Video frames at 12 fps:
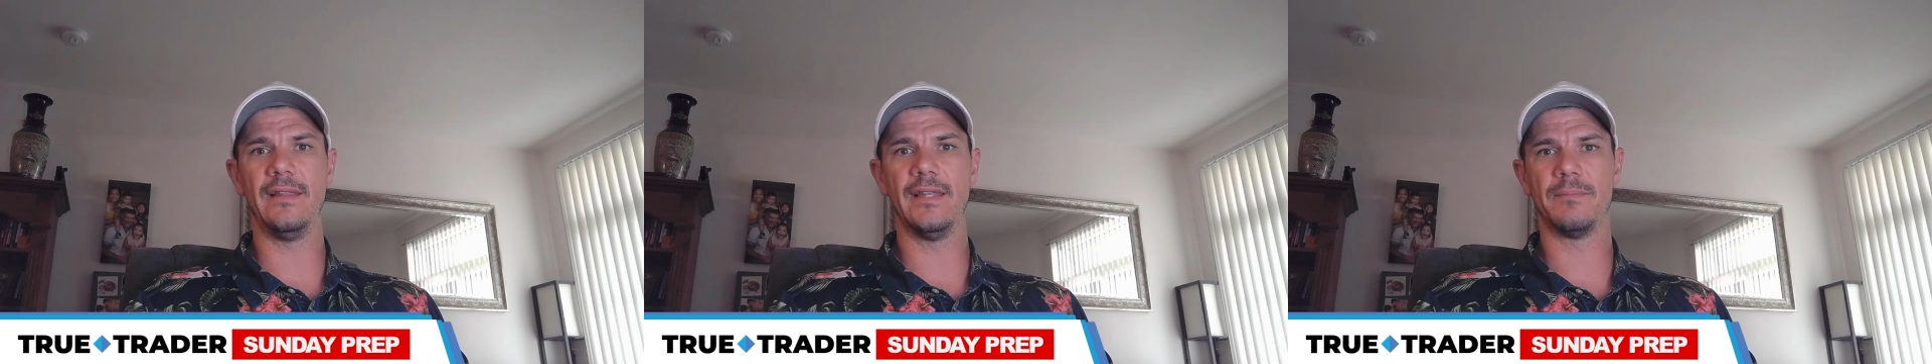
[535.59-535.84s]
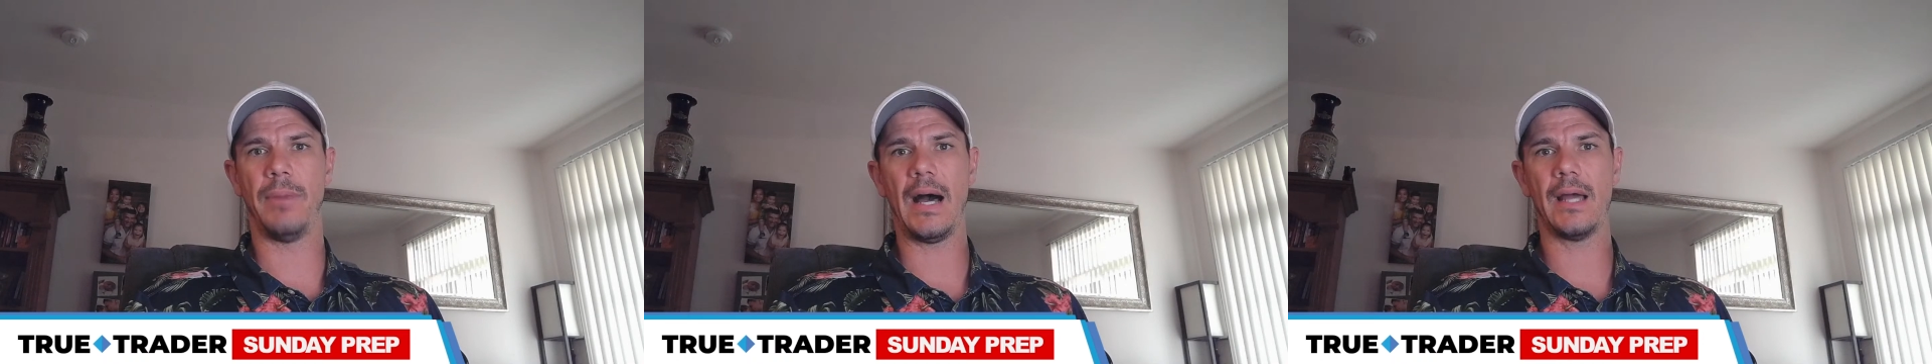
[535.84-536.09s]
this
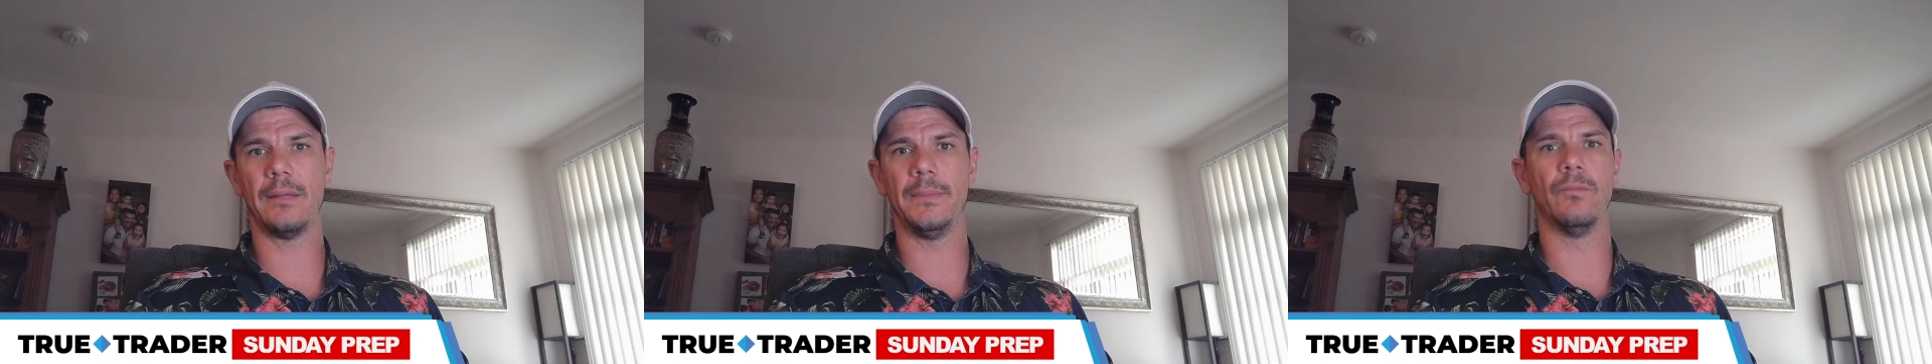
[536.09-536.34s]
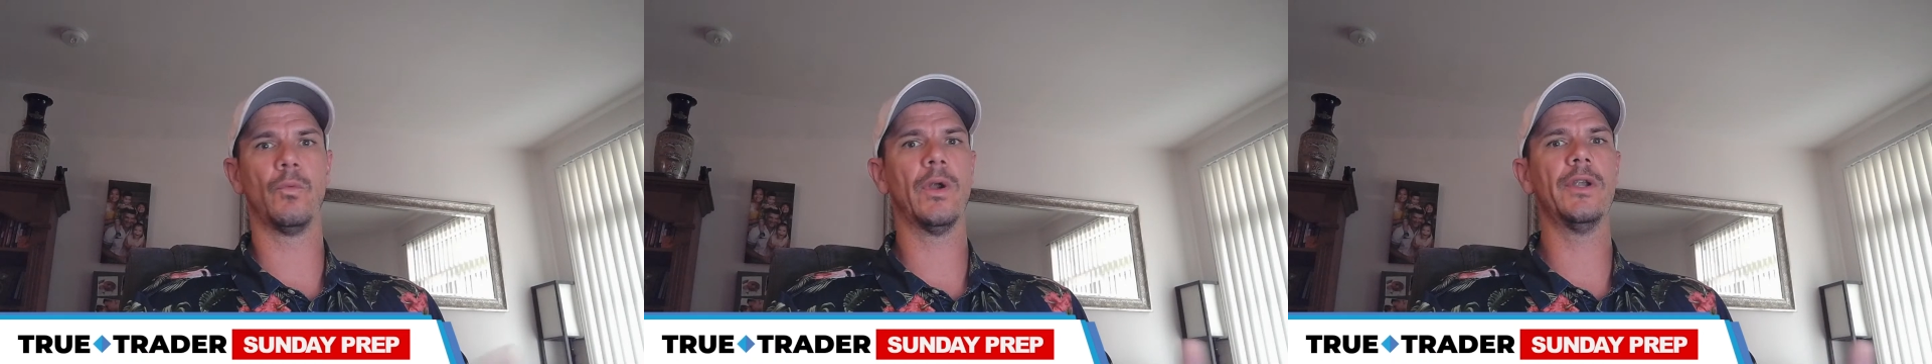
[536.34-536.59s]

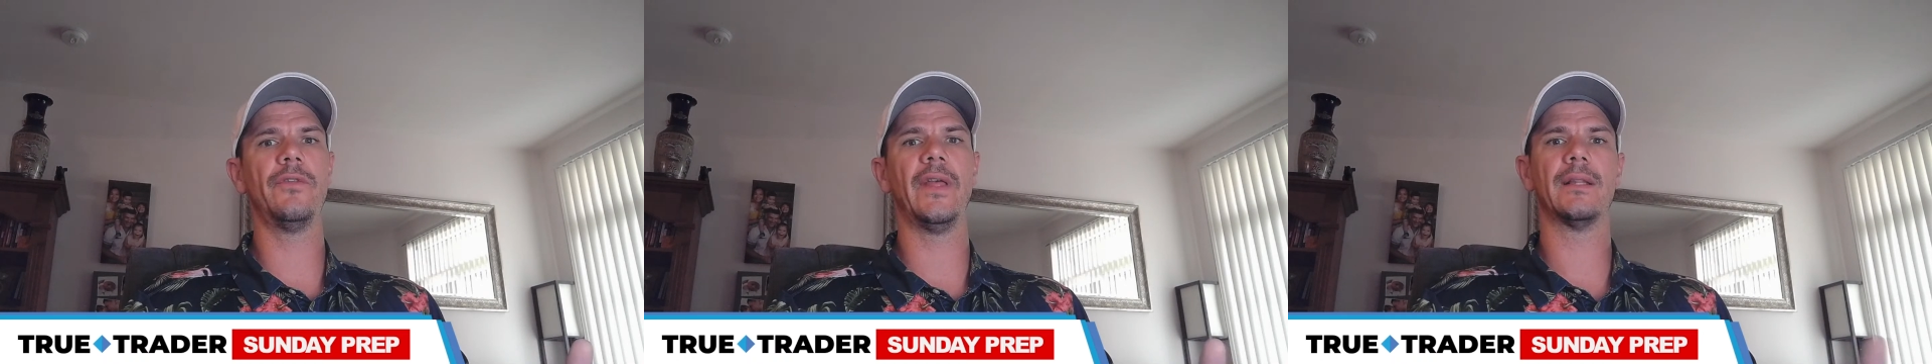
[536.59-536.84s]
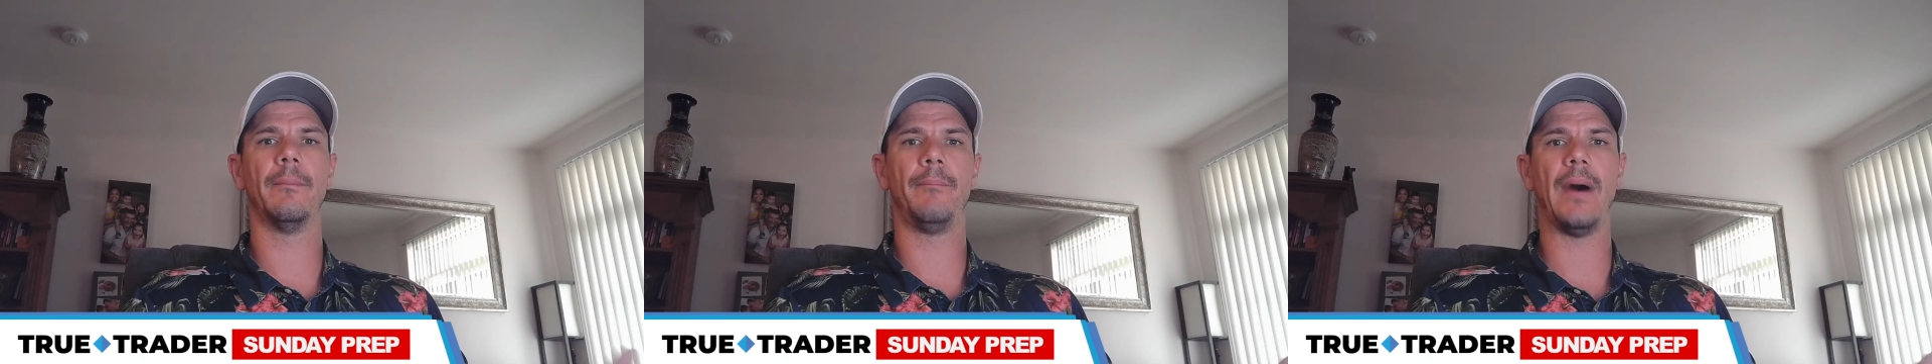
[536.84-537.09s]
bottoming? Where do you
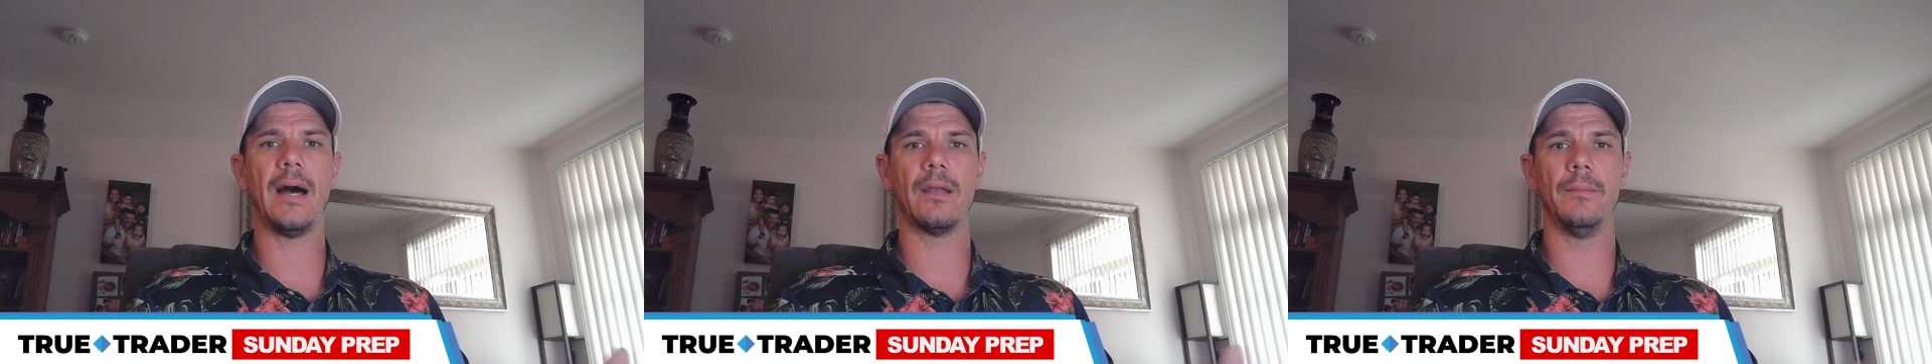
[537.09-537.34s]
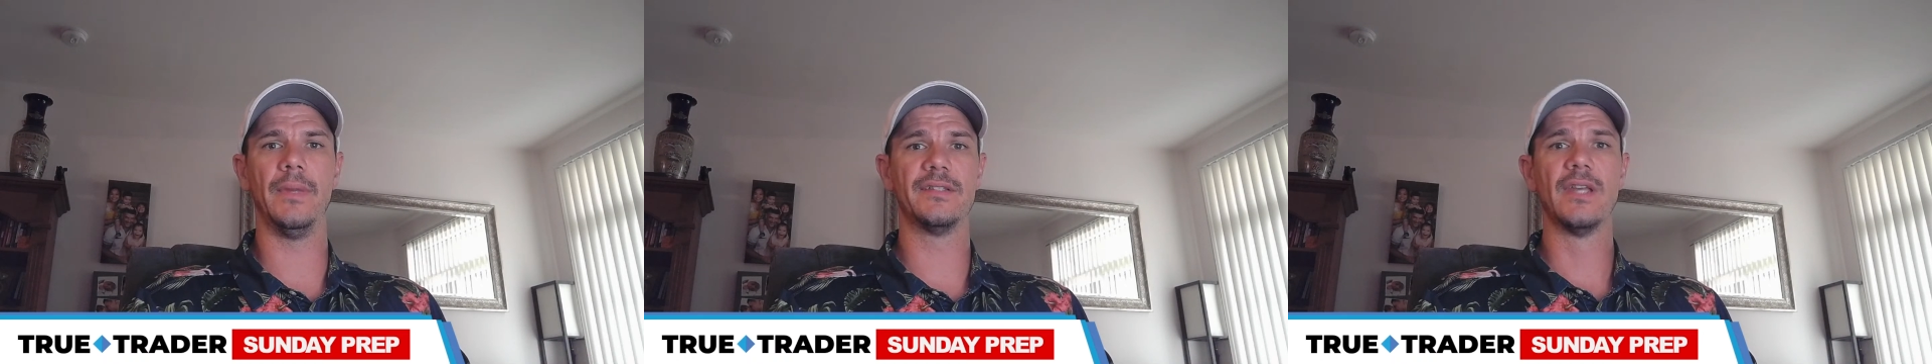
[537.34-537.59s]
think the
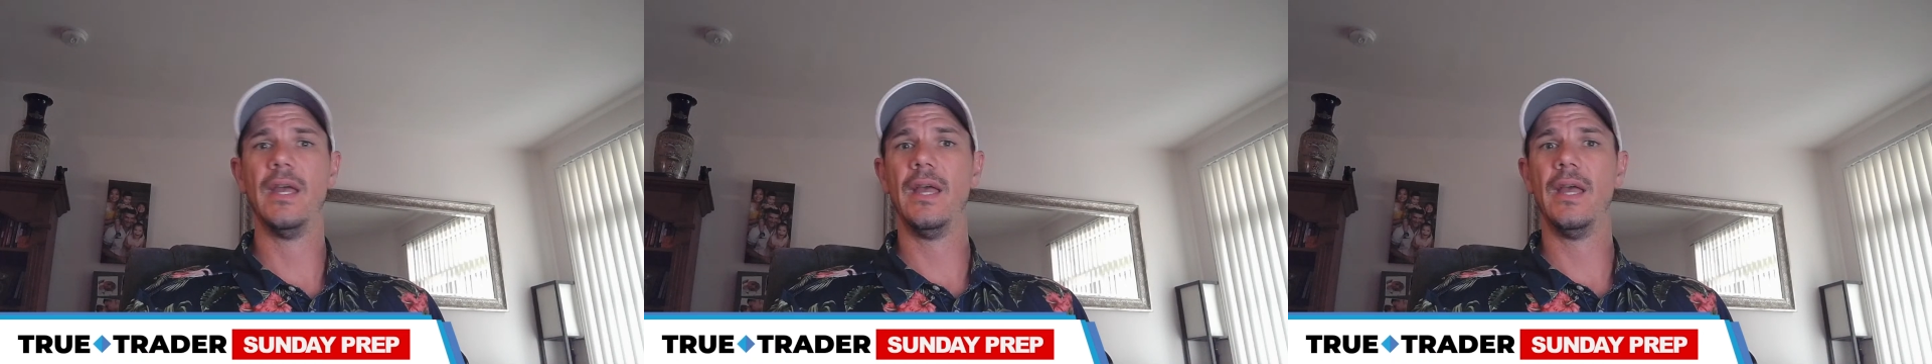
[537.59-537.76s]
bottom is?